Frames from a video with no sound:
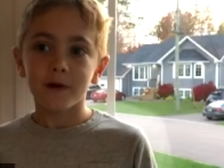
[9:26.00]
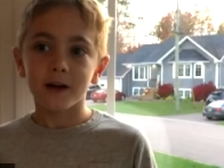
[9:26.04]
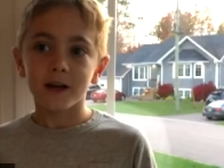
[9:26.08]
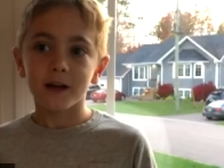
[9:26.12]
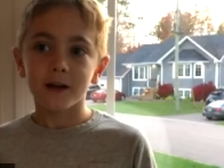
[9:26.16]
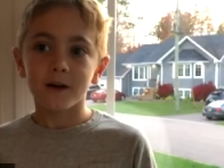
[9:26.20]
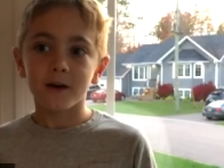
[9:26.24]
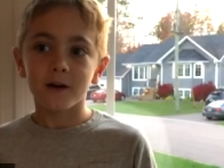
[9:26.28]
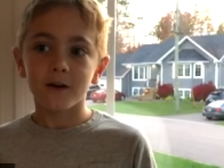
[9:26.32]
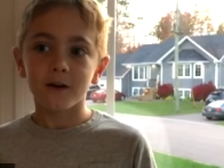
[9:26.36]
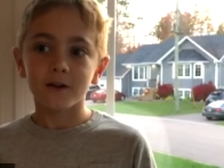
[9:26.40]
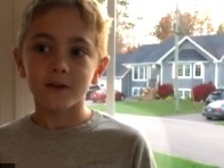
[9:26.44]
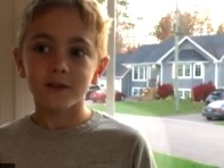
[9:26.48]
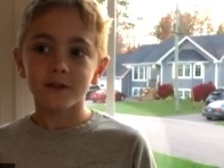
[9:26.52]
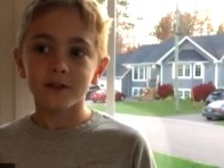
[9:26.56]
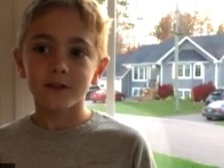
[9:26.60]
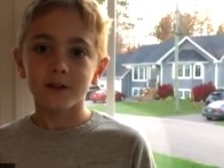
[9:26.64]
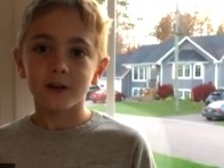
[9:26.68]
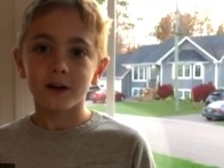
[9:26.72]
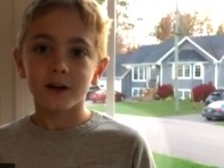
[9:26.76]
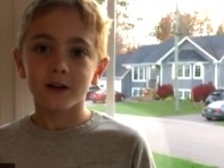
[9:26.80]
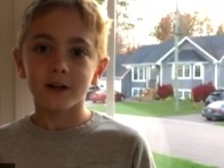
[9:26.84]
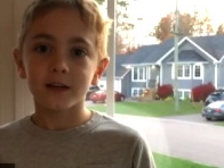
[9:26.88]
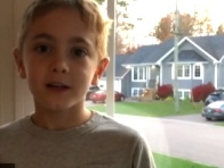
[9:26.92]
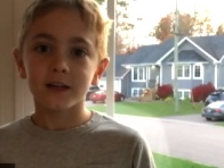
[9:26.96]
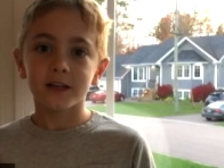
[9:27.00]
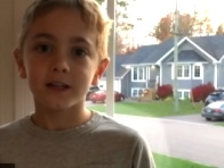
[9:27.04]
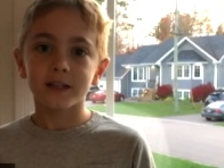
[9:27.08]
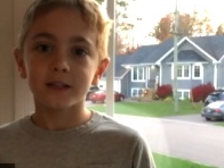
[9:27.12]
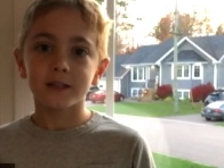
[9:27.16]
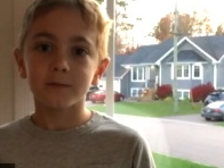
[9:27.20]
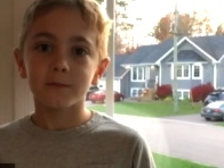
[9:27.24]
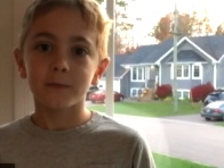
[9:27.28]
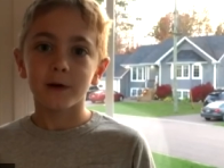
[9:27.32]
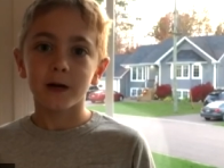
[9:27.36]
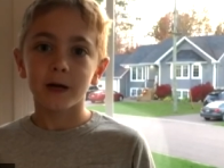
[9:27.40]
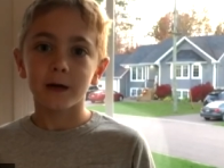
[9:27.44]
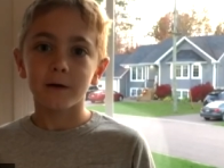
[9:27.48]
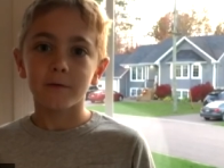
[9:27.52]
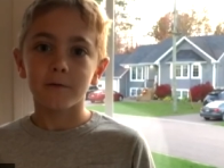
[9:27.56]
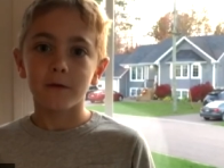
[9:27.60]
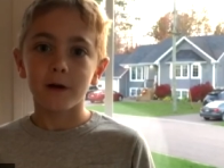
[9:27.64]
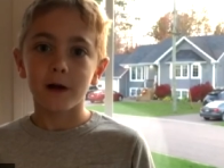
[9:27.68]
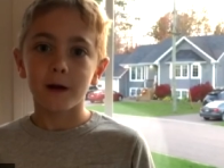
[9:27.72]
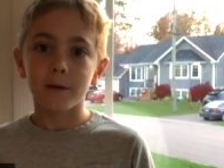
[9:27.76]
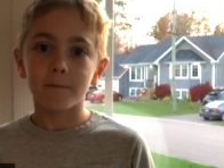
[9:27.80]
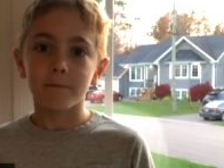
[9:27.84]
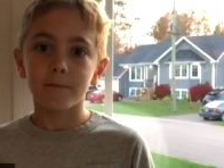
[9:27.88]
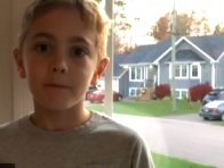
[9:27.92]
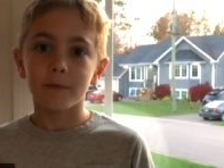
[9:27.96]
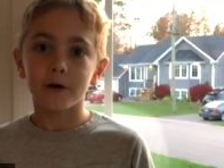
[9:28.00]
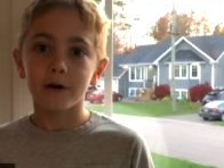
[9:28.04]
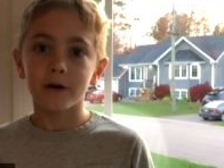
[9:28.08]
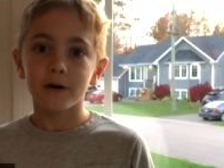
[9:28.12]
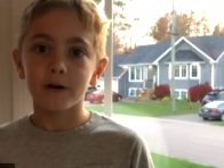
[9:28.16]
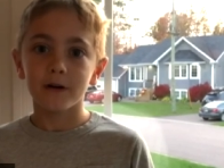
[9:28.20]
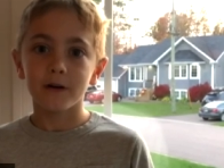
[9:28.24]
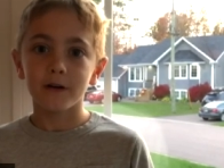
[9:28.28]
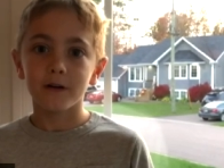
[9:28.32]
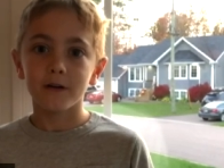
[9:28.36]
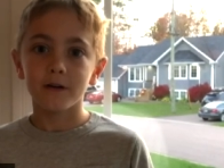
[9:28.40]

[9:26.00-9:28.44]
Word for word: Mike card is my grandpa.